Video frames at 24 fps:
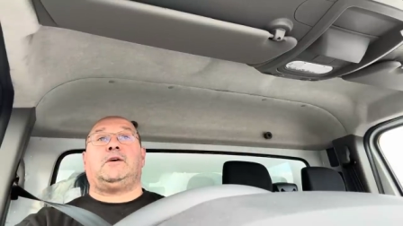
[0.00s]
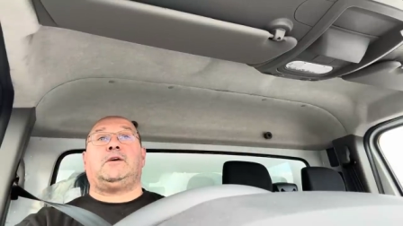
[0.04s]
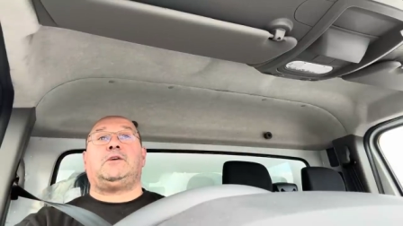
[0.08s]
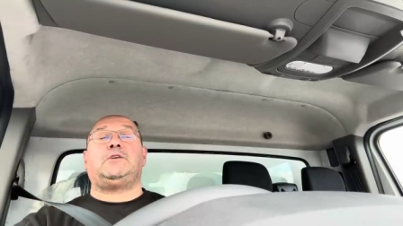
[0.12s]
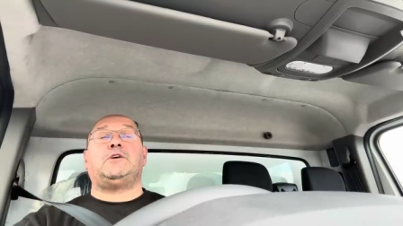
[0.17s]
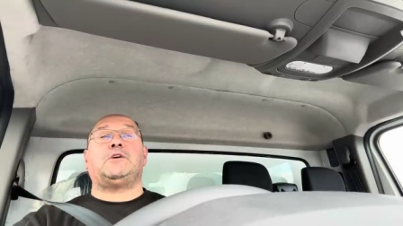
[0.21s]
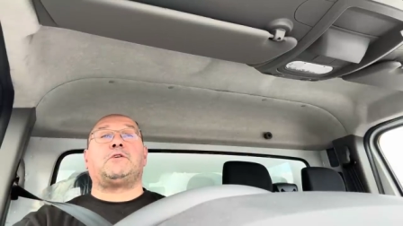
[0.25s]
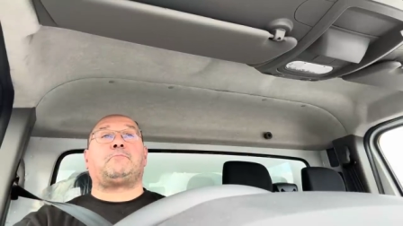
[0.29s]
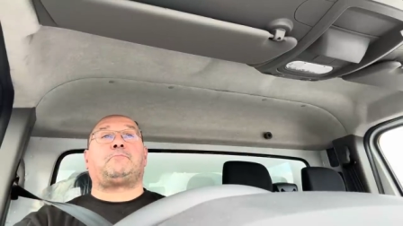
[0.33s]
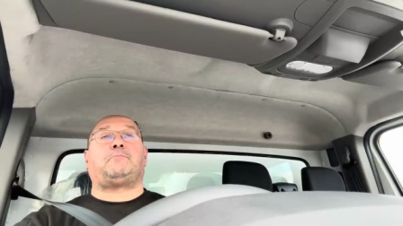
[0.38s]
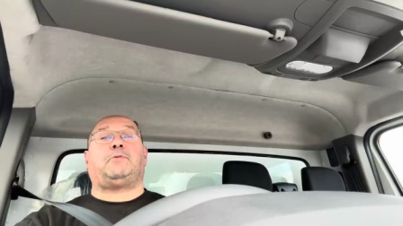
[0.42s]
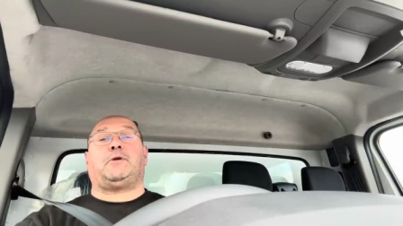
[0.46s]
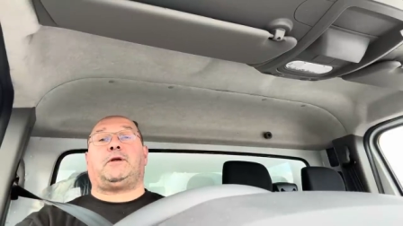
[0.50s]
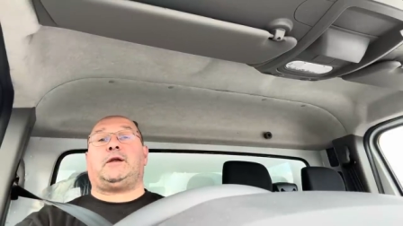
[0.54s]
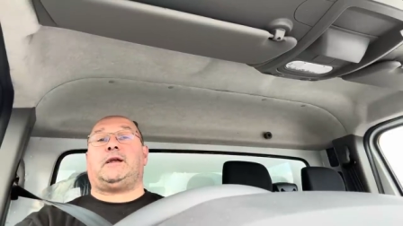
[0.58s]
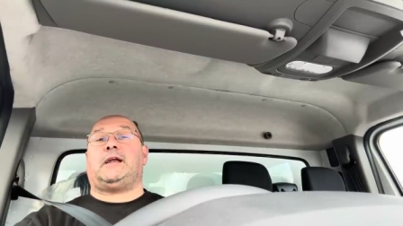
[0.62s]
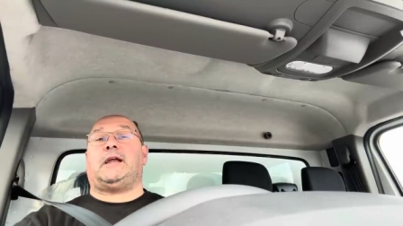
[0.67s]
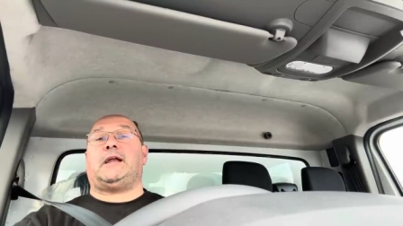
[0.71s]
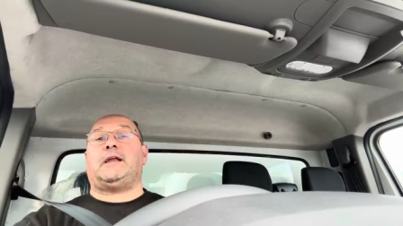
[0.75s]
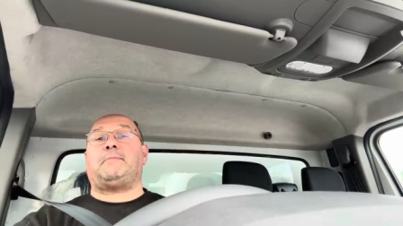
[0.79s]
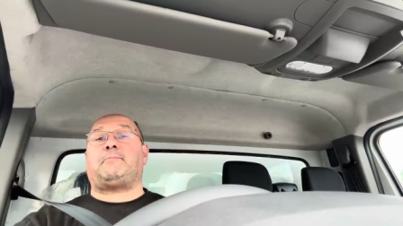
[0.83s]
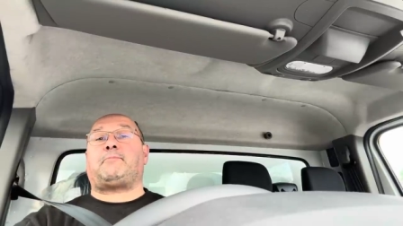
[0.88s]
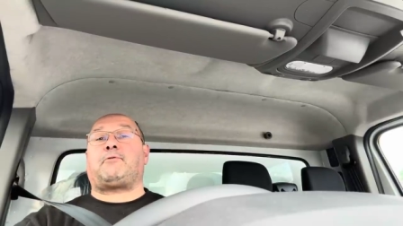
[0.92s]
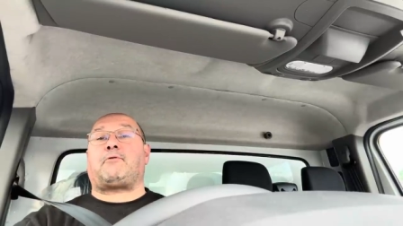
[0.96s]
You can put in
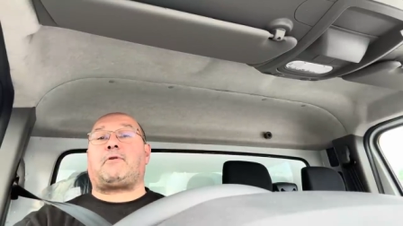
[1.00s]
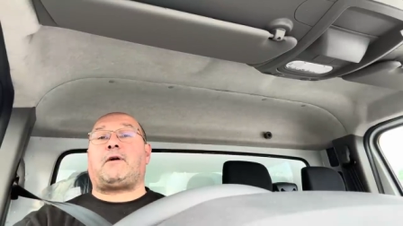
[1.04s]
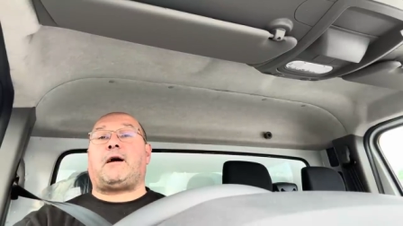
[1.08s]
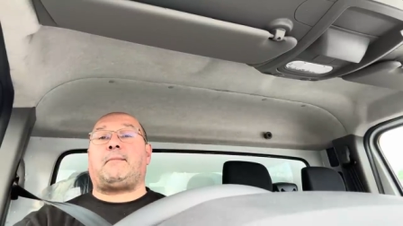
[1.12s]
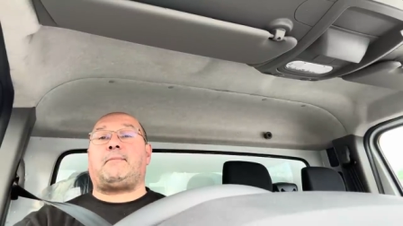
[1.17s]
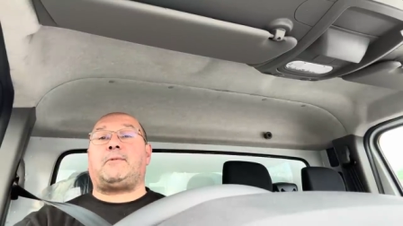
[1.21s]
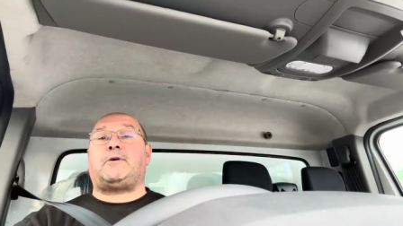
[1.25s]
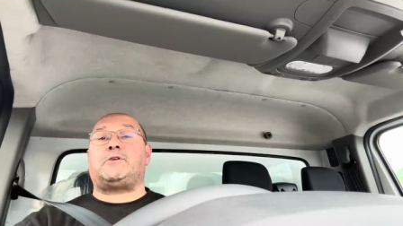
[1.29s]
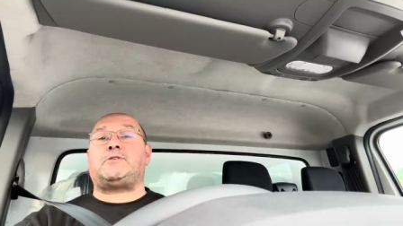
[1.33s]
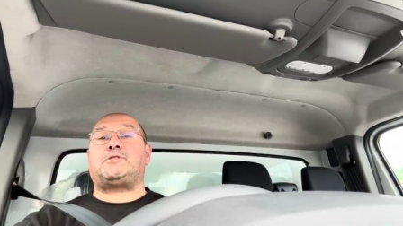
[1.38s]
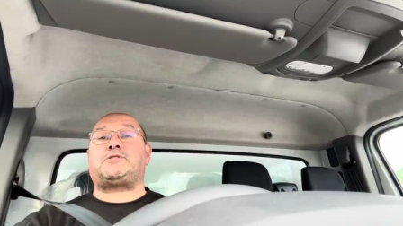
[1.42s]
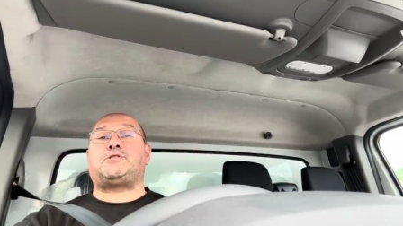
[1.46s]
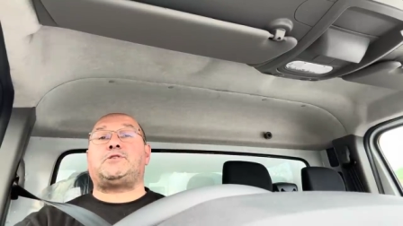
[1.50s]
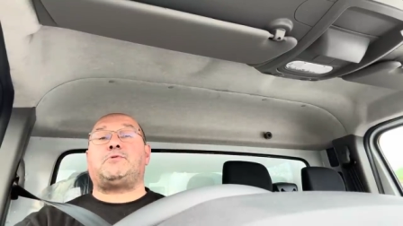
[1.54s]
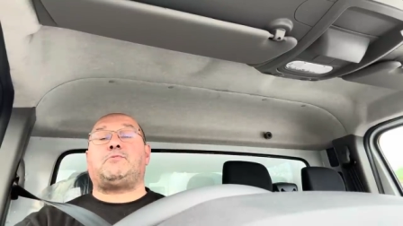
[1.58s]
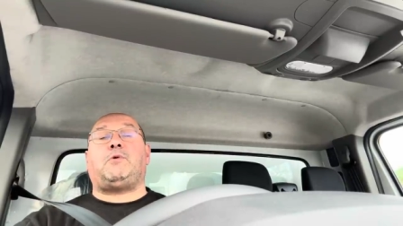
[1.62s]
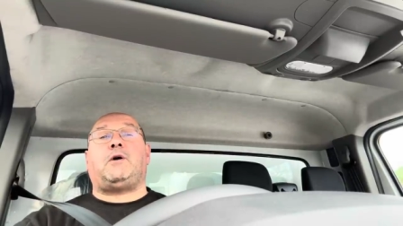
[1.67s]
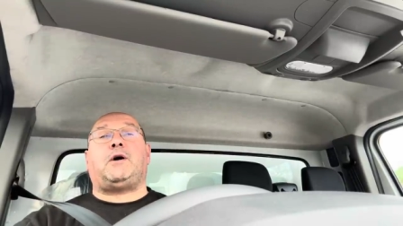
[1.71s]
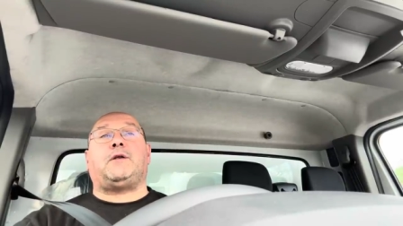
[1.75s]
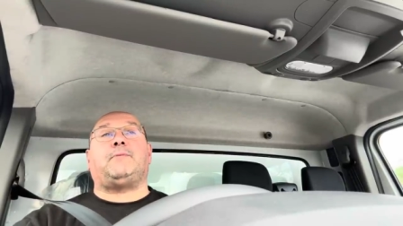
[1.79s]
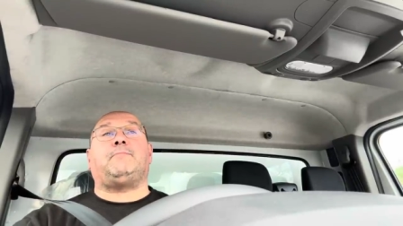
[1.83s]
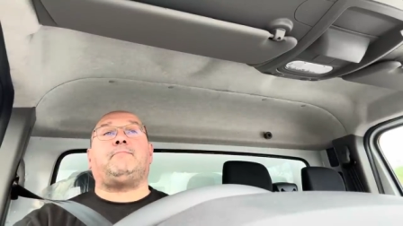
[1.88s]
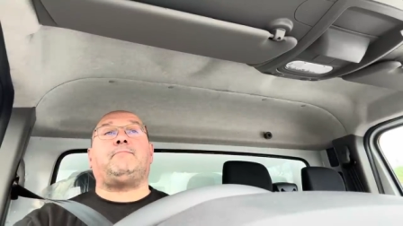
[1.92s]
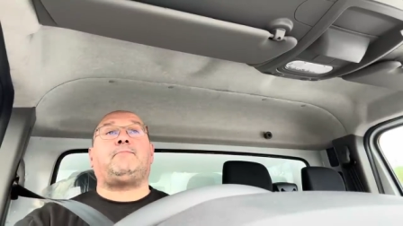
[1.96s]
any parameters you
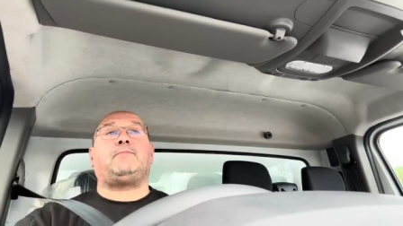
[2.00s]
want.